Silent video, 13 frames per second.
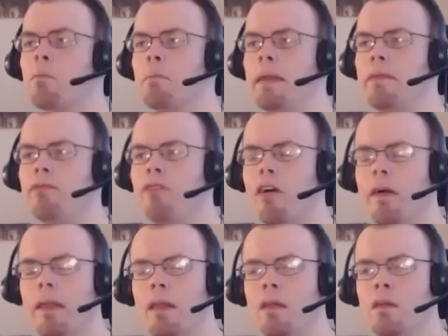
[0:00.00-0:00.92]
be
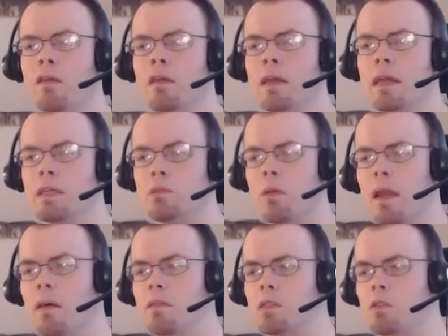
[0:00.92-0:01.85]
fun is
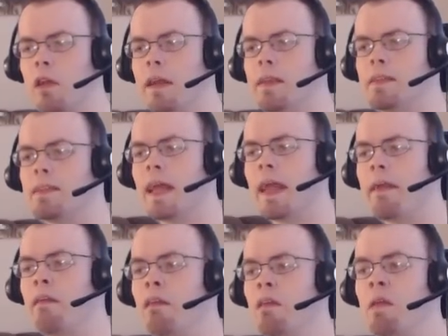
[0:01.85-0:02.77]
what I was trying to say.